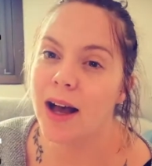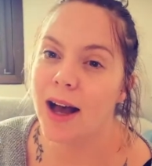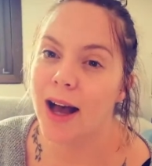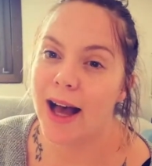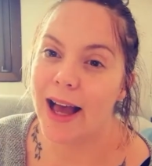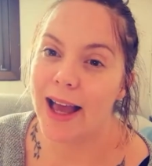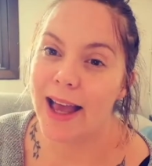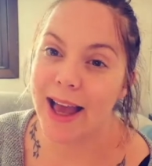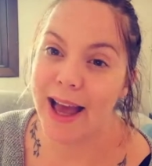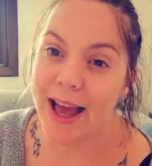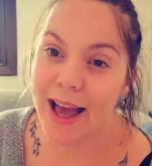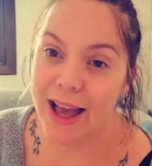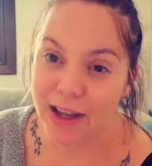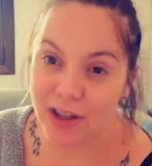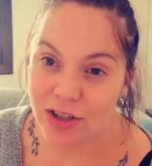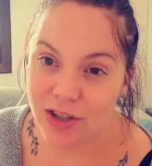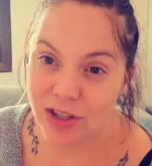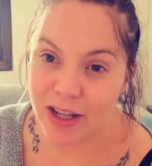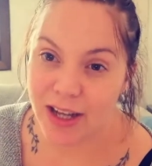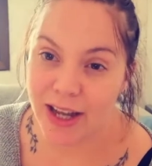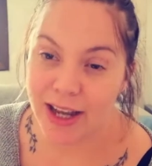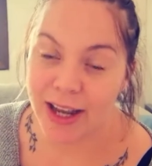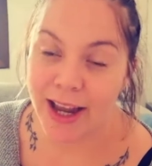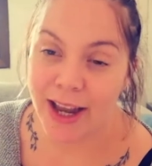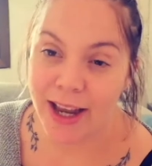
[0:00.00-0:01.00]
I
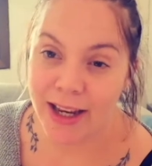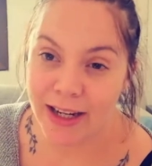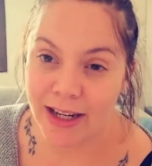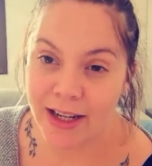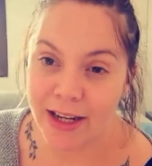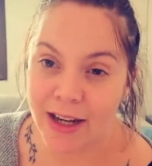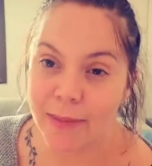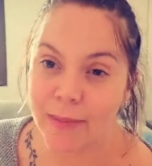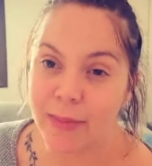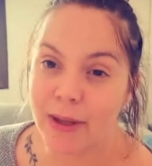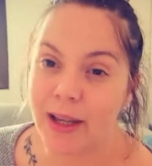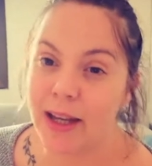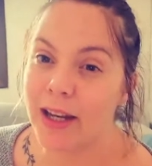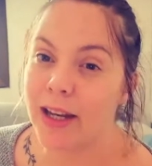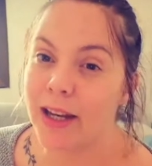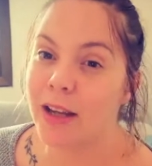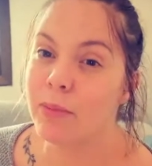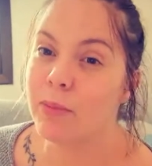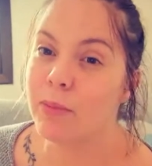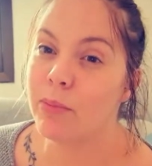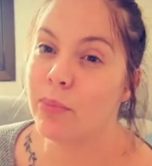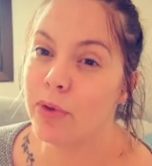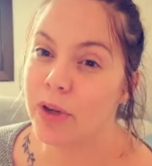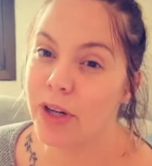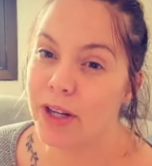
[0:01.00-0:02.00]
actually ended up
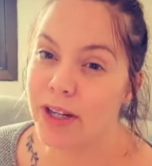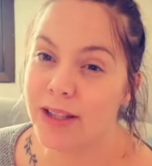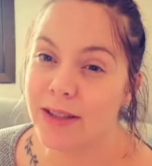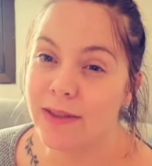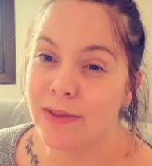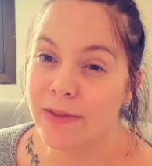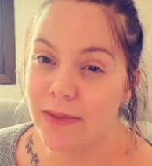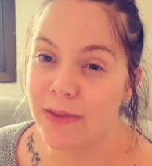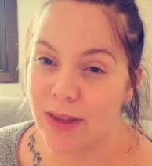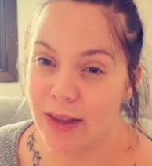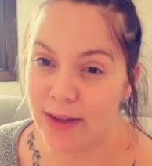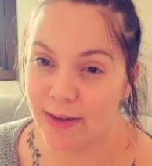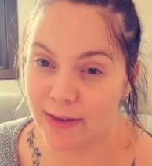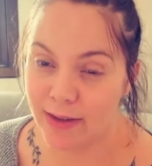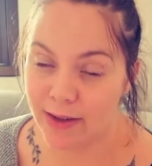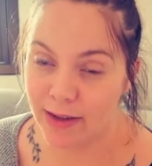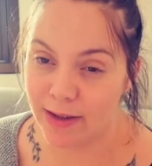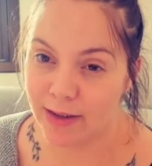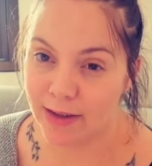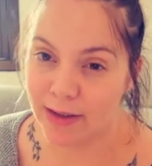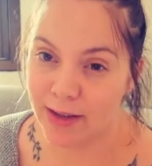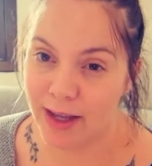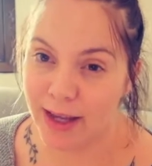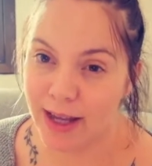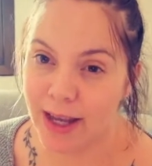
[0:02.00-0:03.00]
getting breast
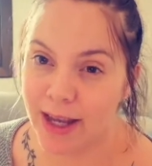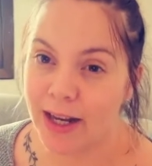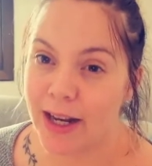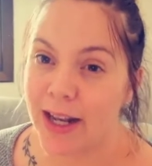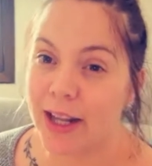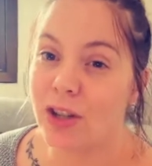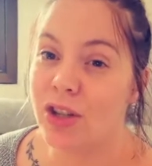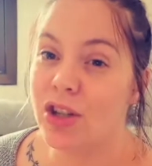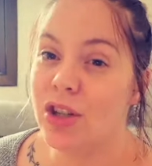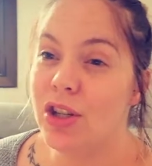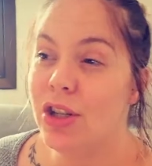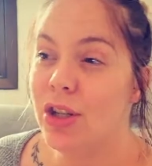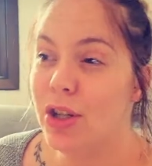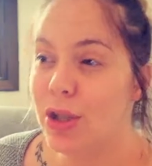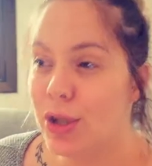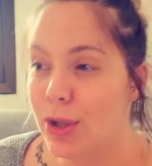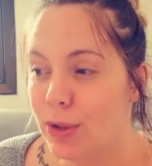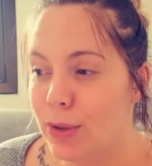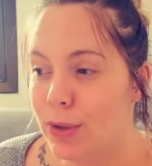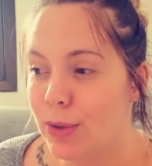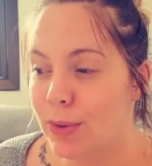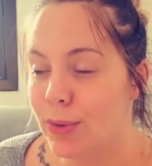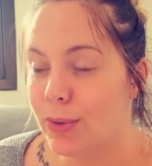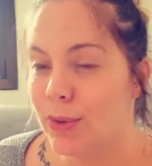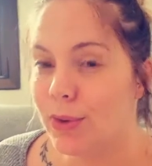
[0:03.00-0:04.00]
fever, and I
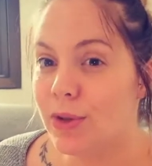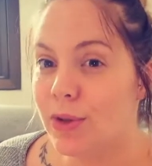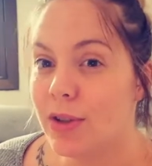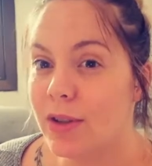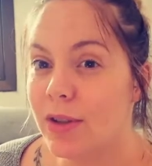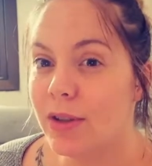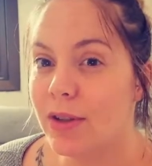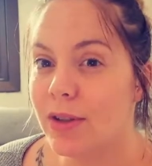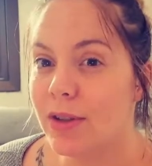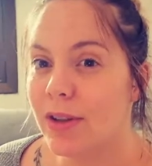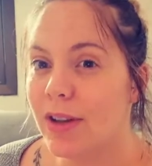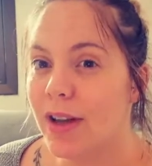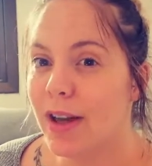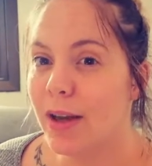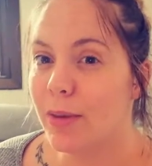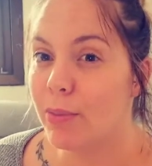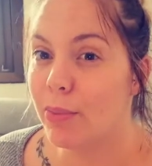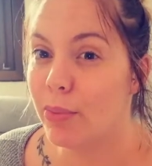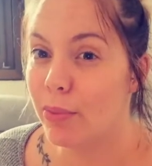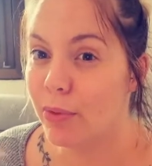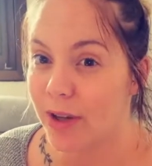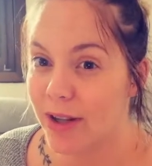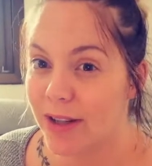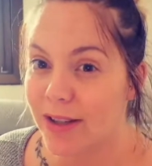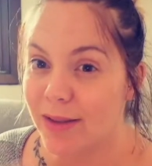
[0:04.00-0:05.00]
used a
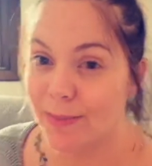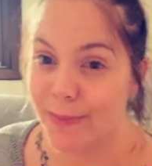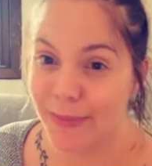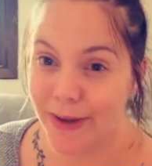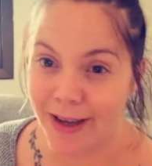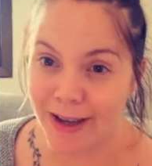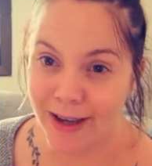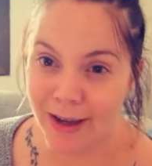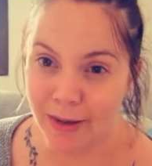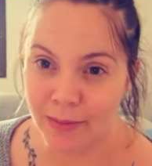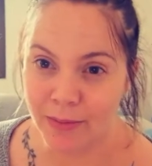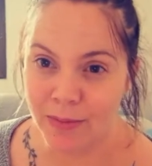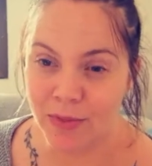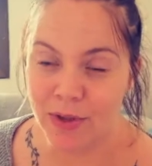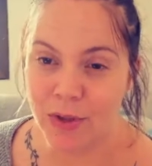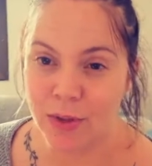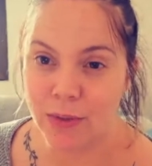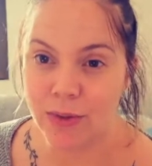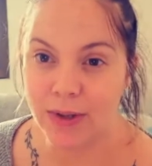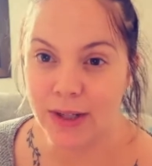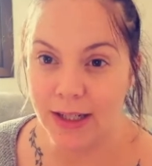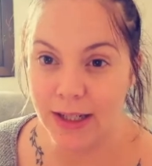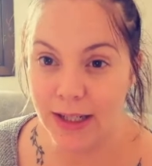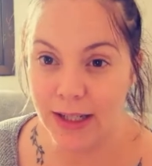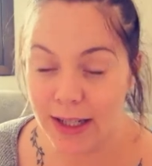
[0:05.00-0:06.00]
breast pump to
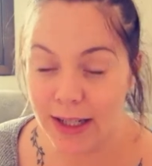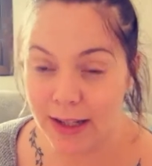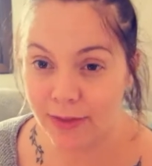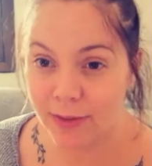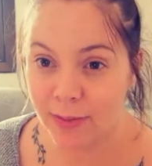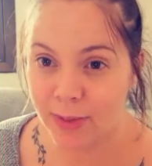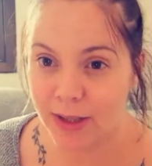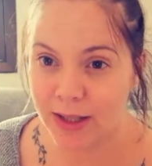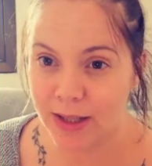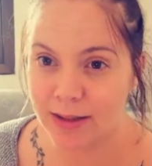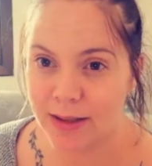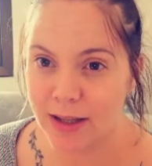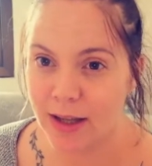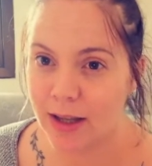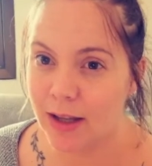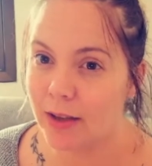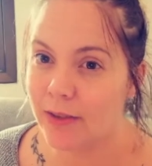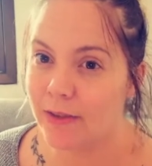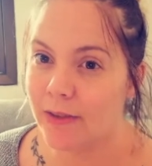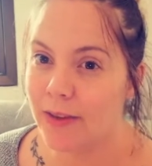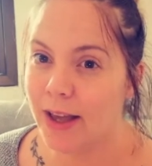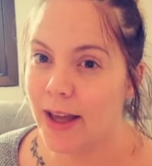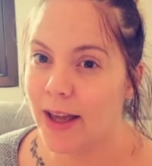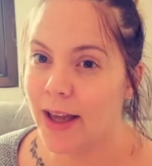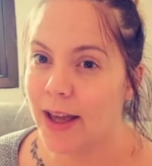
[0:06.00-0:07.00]
relieve
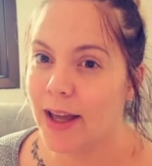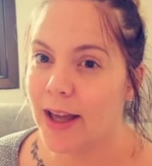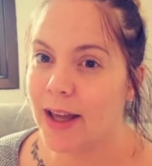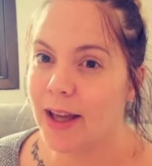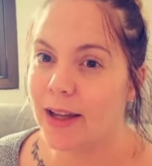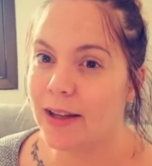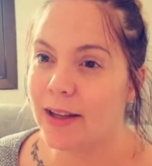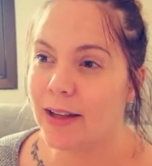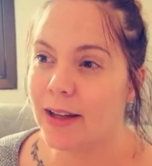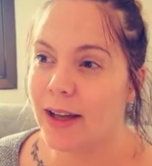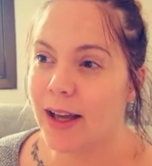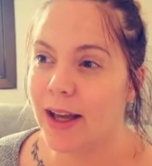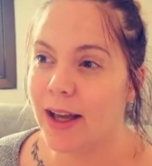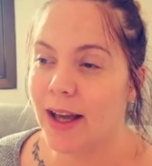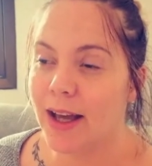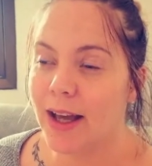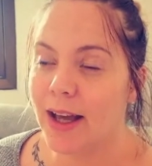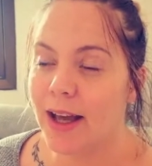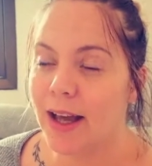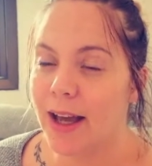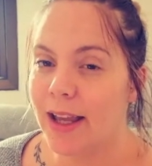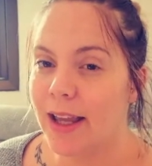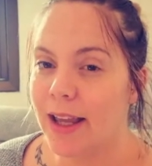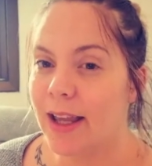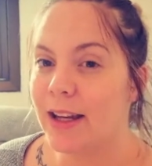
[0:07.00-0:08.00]
myself, and
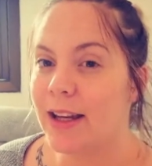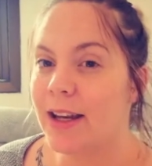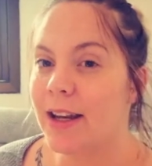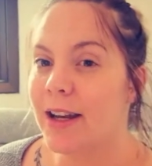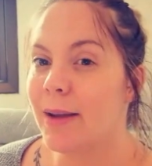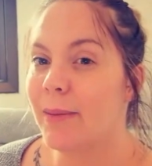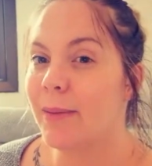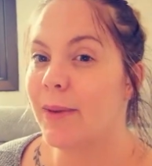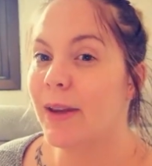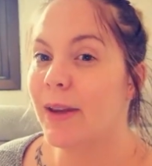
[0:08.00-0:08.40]
I ended up